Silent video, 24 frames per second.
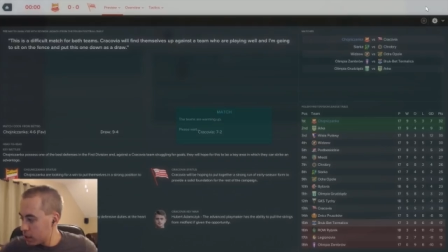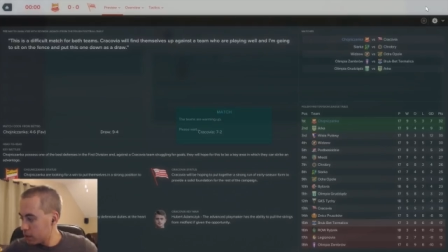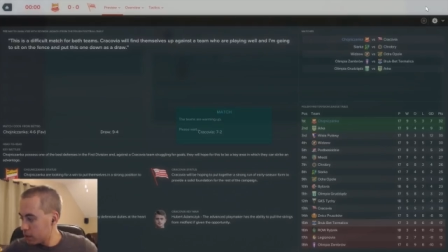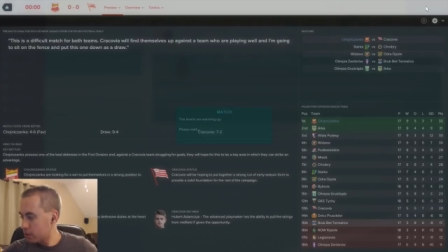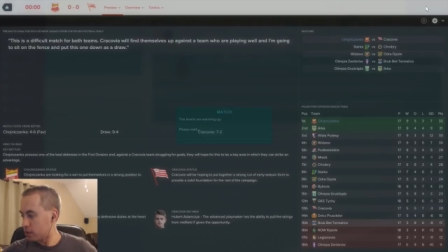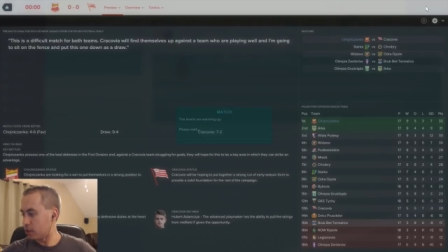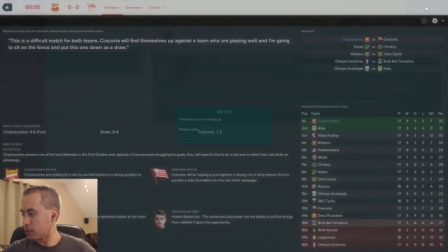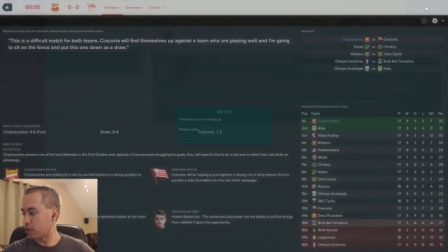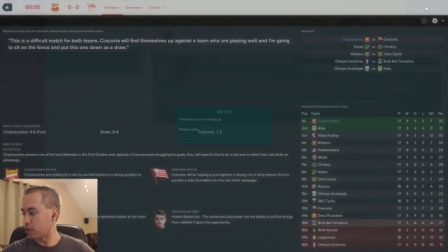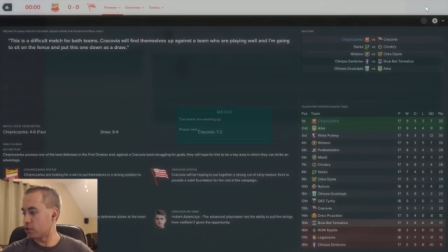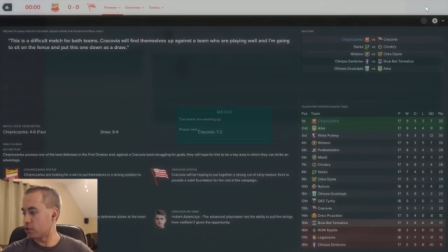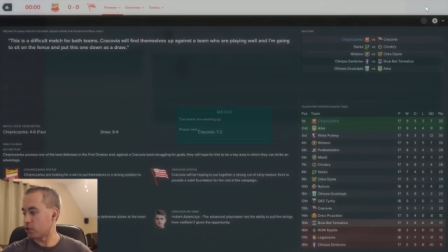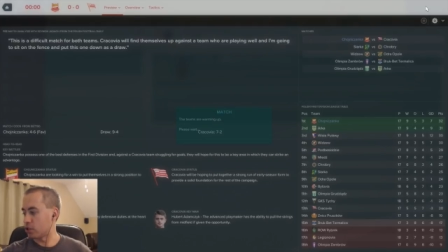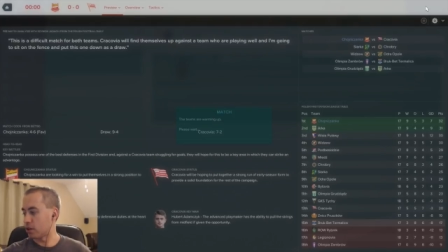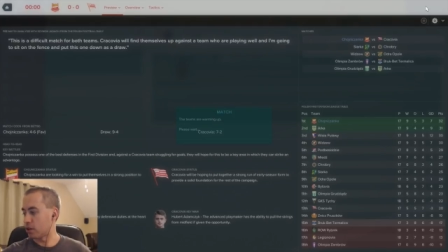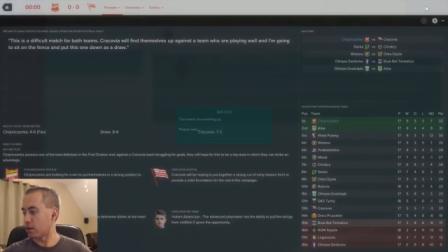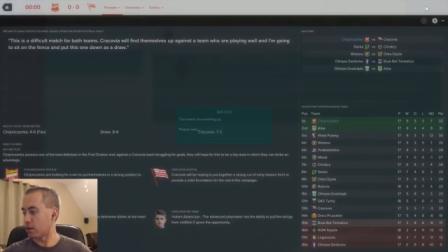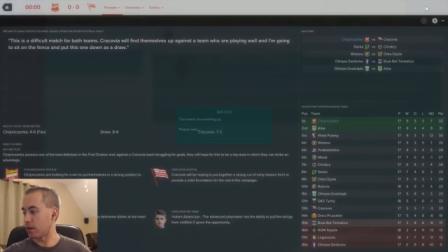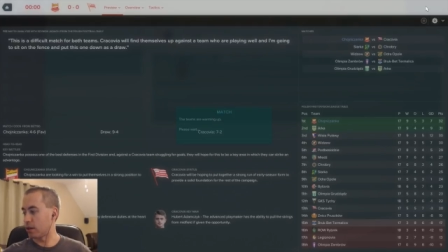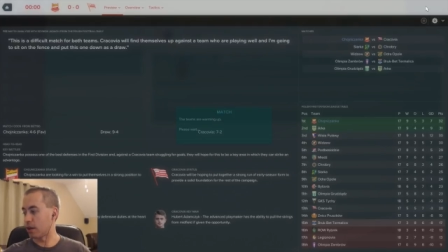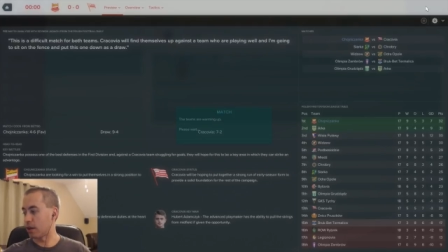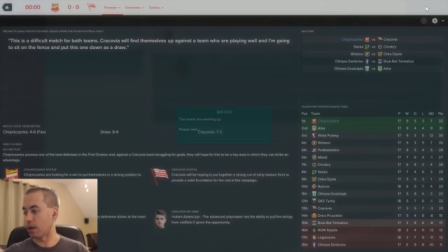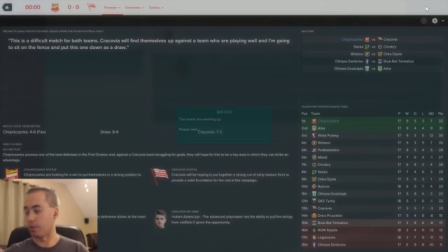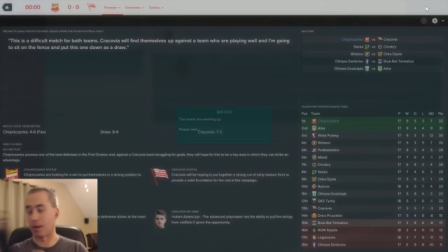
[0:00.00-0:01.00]
t-shirt.
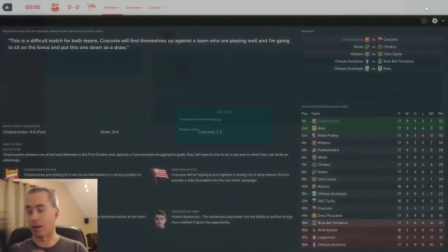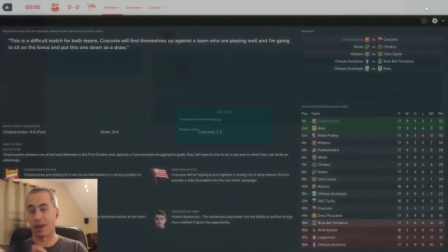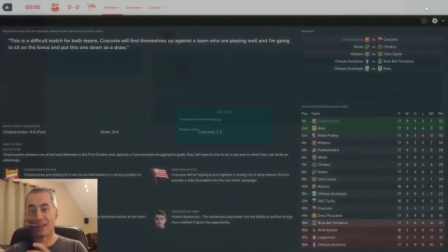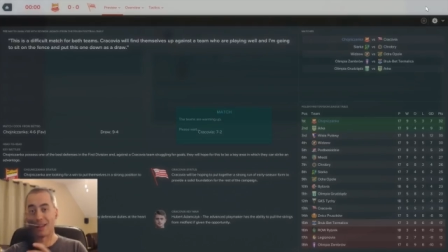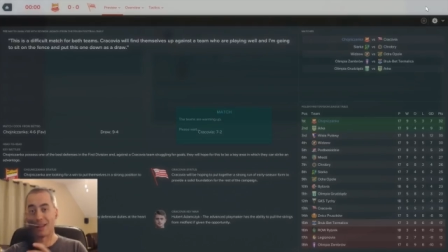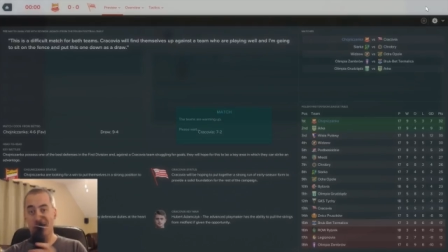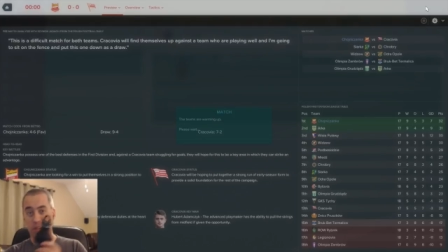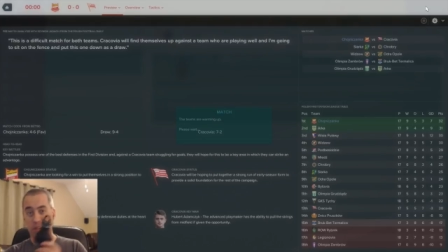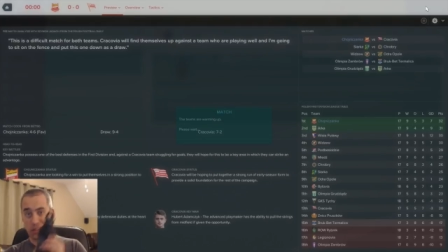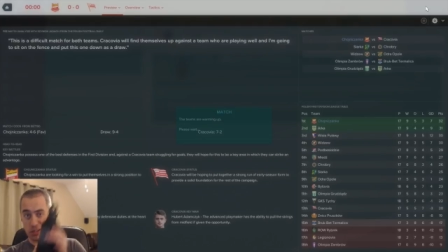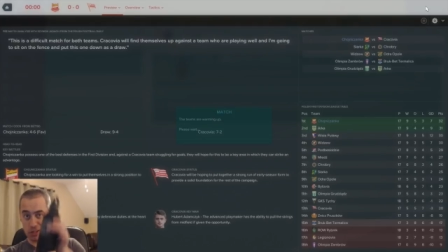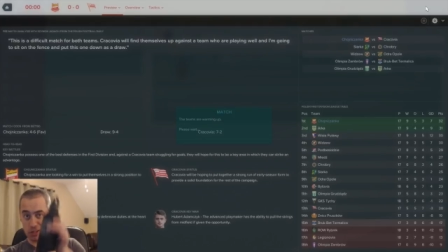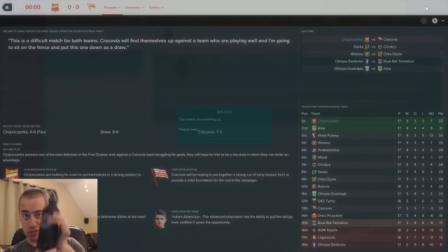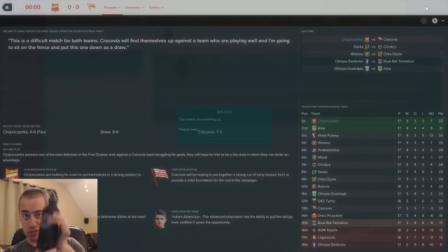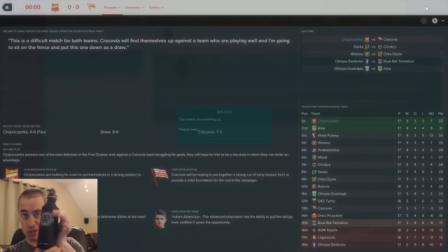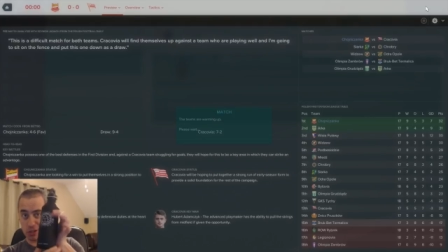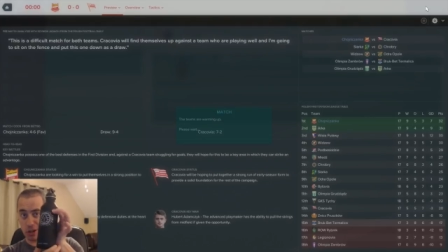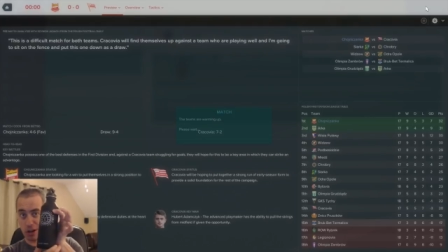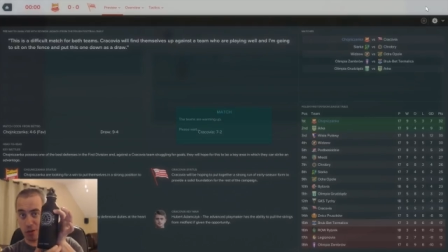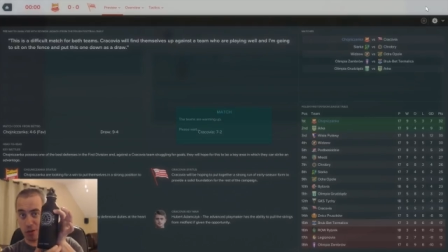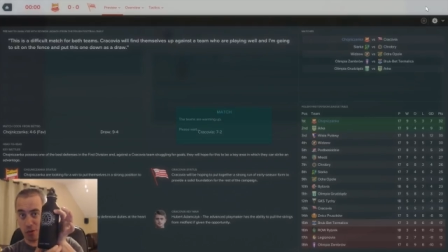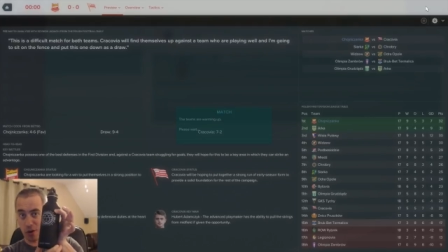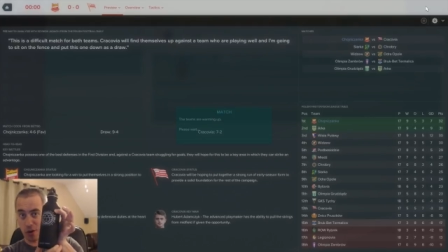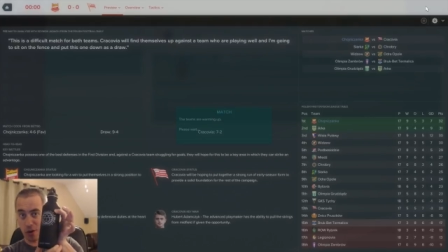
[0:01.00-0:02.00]
I got my
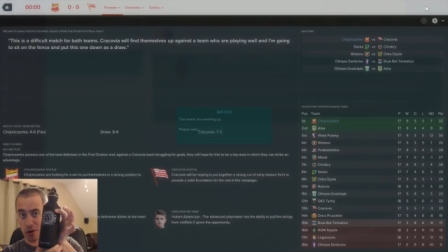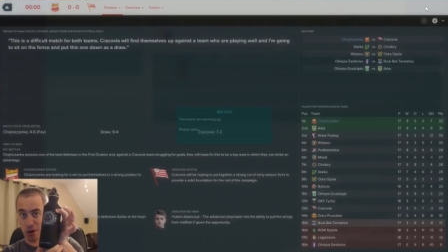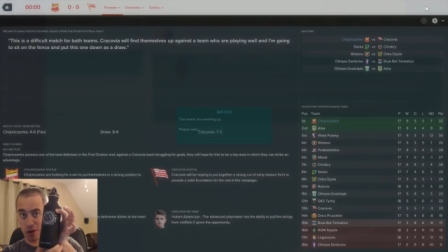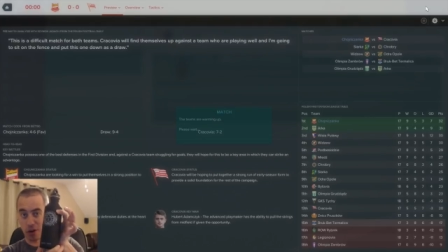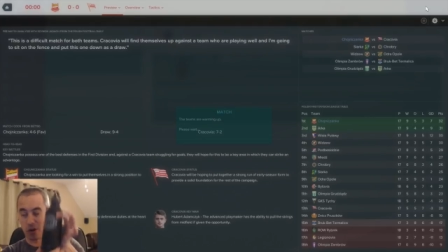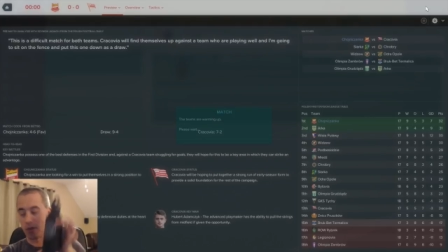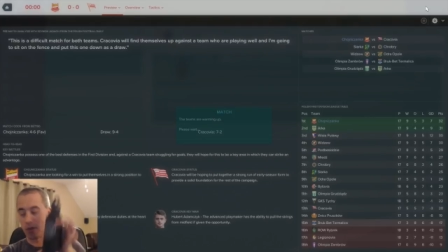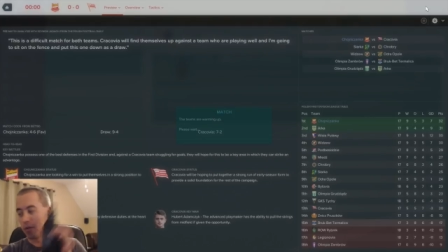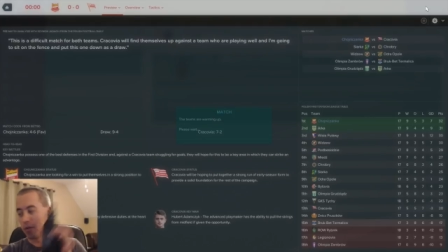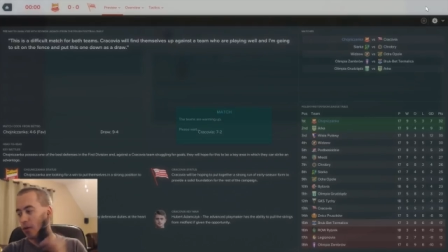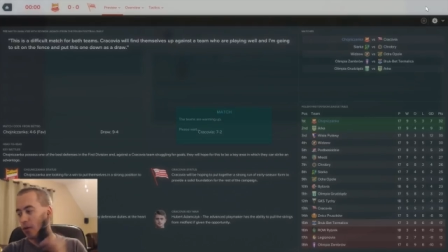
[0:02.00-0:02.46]
Charity Water